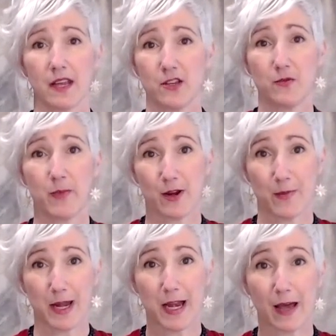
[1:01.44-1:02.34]
you may or
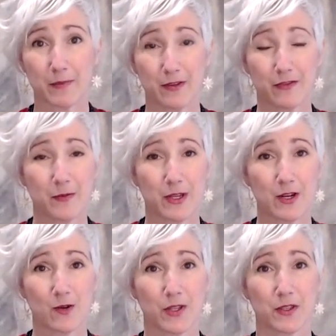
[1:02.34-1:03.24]
may not be
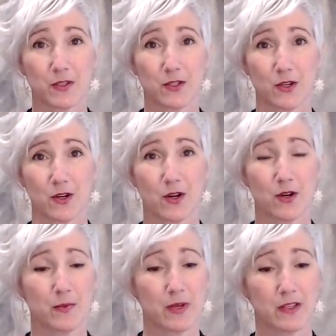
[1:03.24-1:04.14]
familiar with this
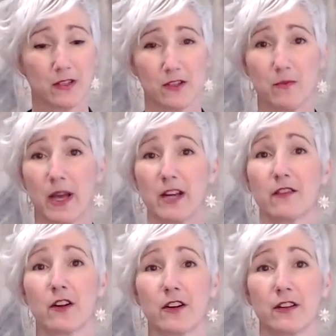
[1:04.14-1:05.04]
term. You might have
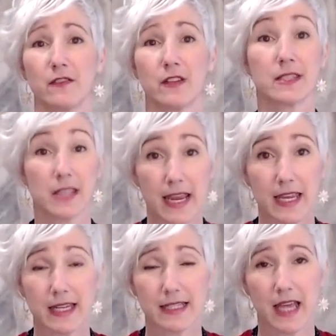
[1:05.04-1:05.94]
heard of
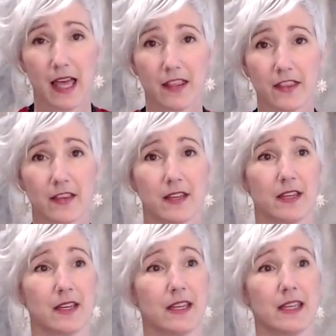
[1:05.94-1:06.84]
psychic death.
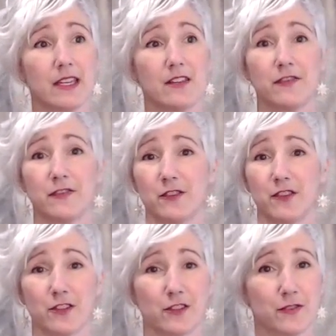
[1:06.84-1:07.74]
If
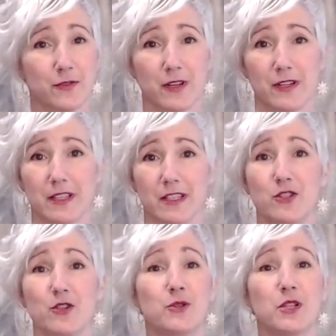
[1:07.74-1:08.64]
you're
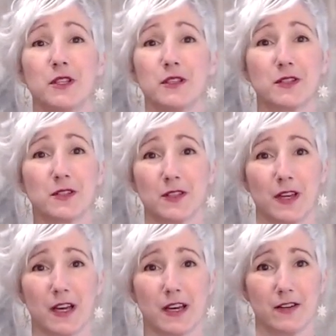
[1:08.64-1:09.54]
new to this
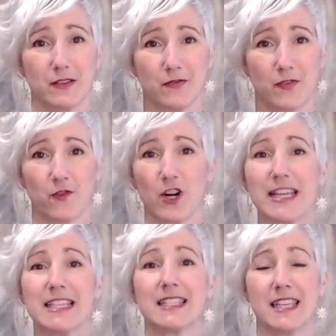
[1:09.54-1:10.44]

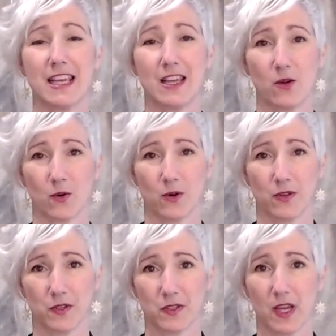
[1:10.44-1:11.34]
phrasing or
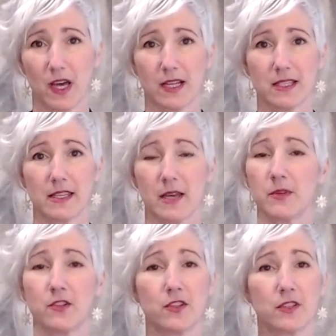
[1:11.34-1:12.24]
this concept,
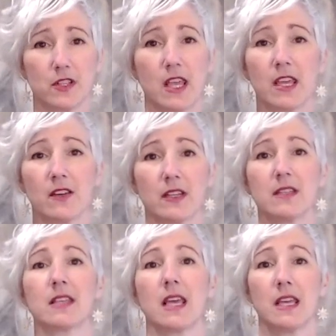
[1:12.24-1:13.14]
just think of it
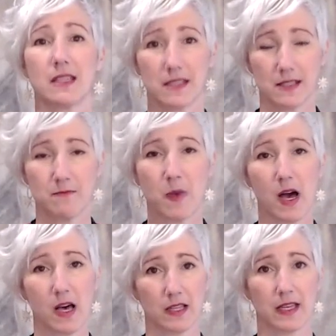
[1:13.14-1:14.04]
as a
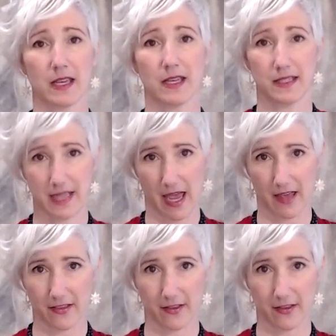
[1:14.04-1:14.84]
symbolic death.